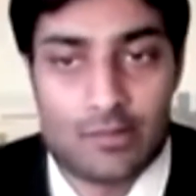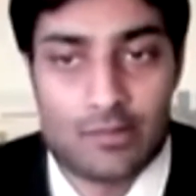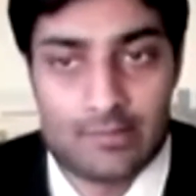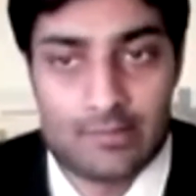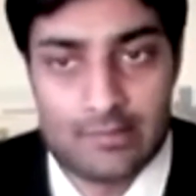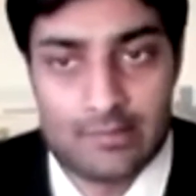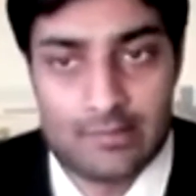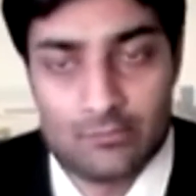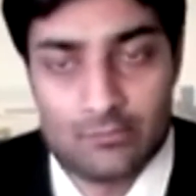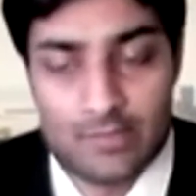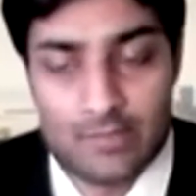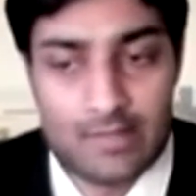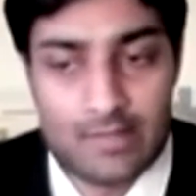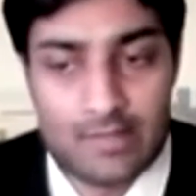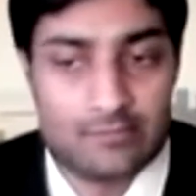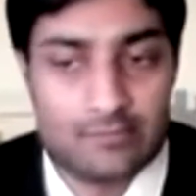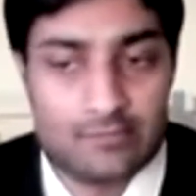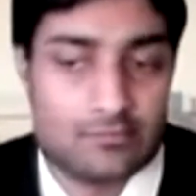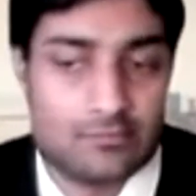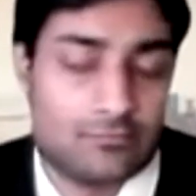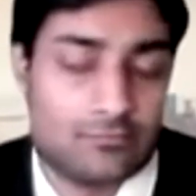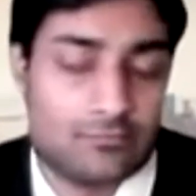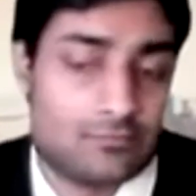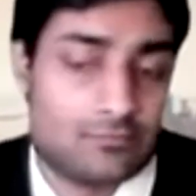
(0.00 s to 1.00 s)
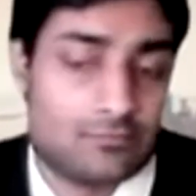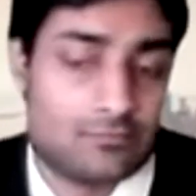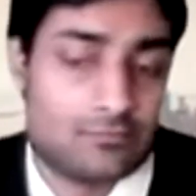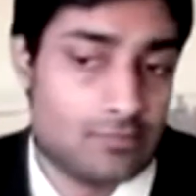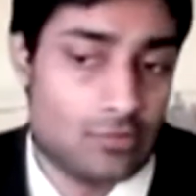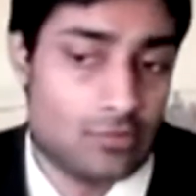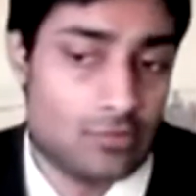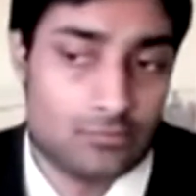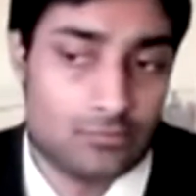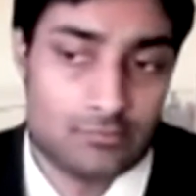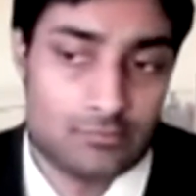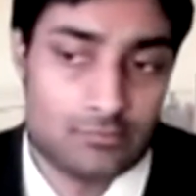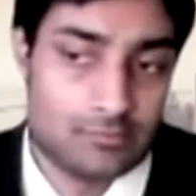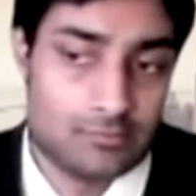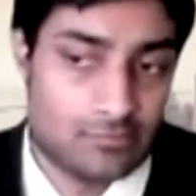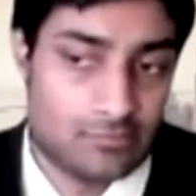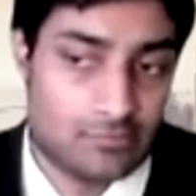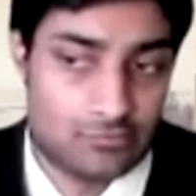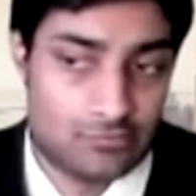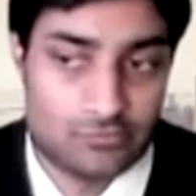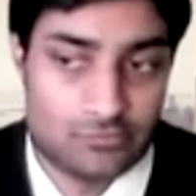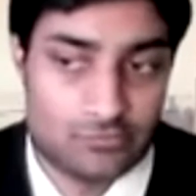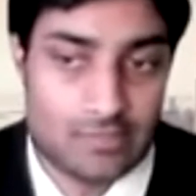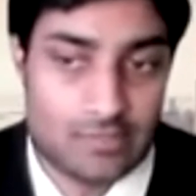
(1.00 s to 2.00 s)
in advance if the
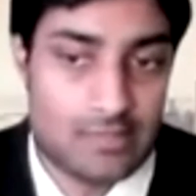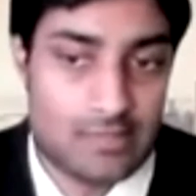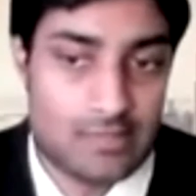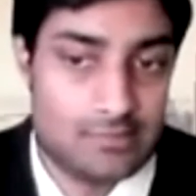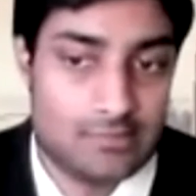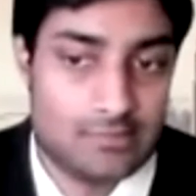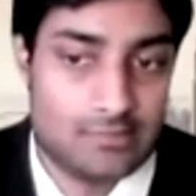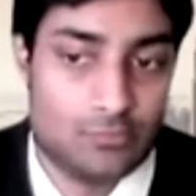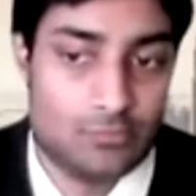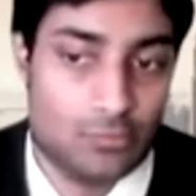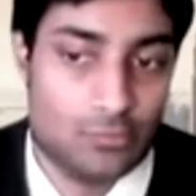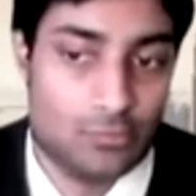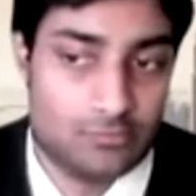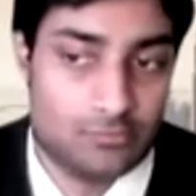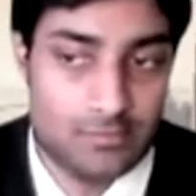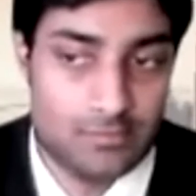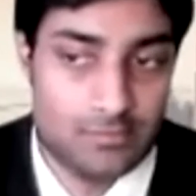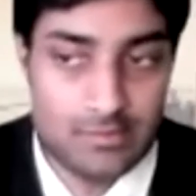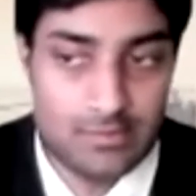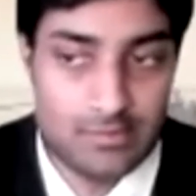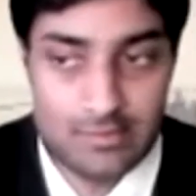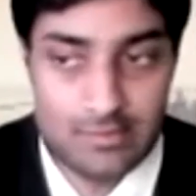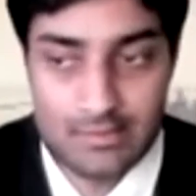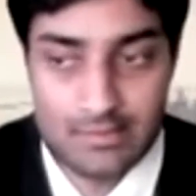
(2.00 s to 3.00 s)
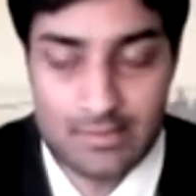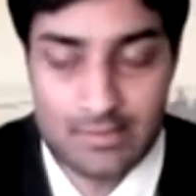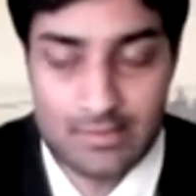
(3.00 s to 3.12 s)
society would be